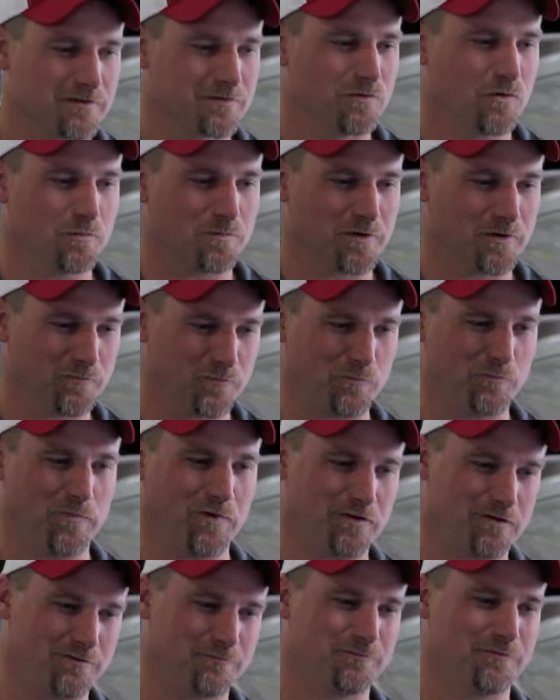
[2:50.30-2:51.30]
open up the
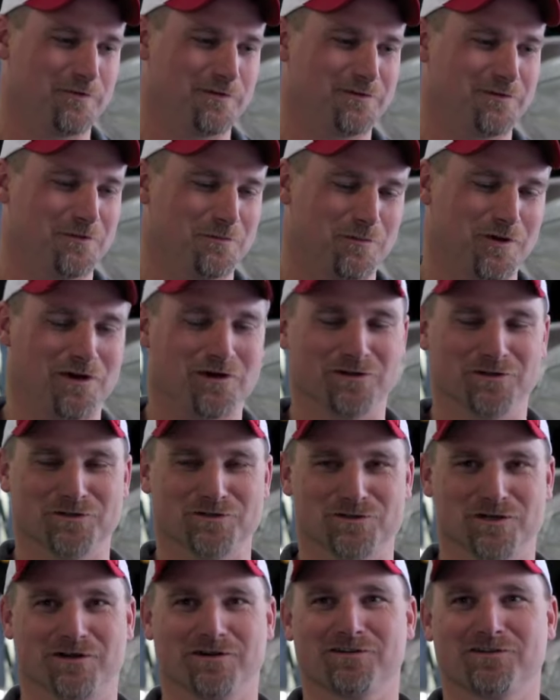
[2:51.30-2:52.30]
bar, the bottle of
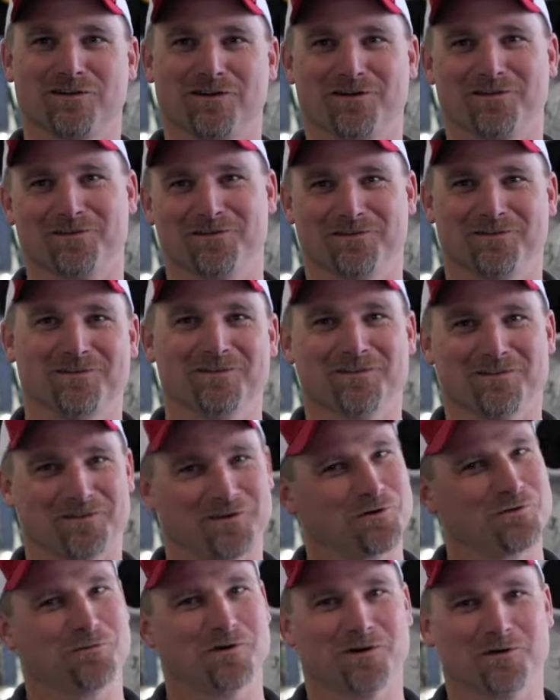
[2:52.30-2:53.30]
Geritol and
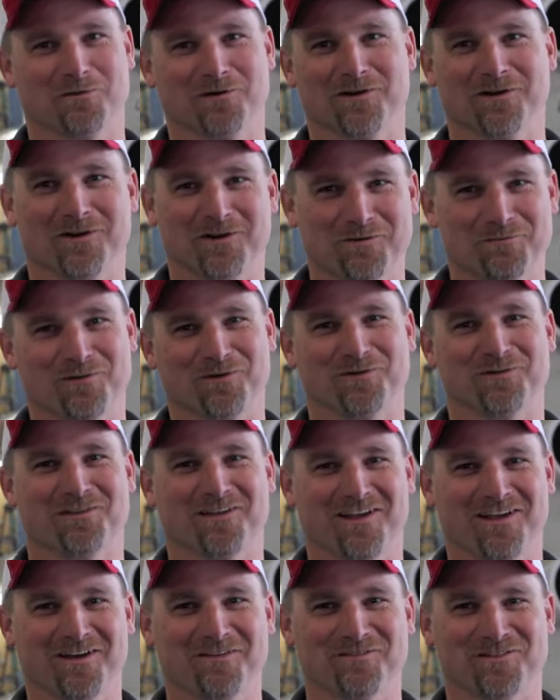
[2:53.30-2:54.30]
they don't want to run anymore and
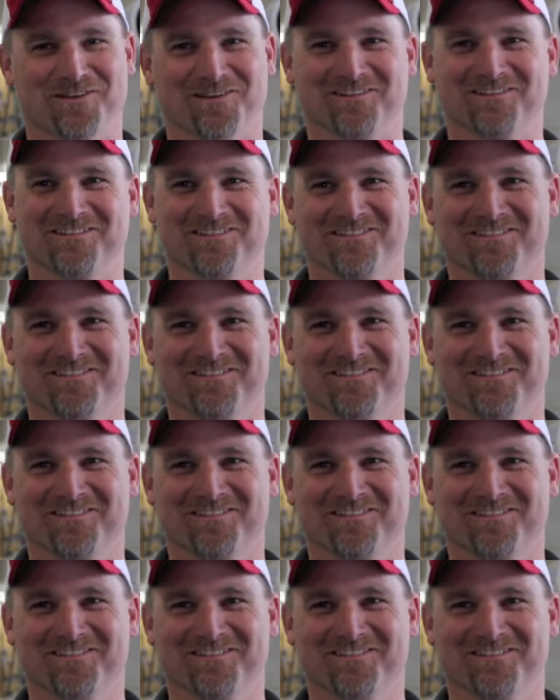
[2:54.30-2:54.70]
they have to.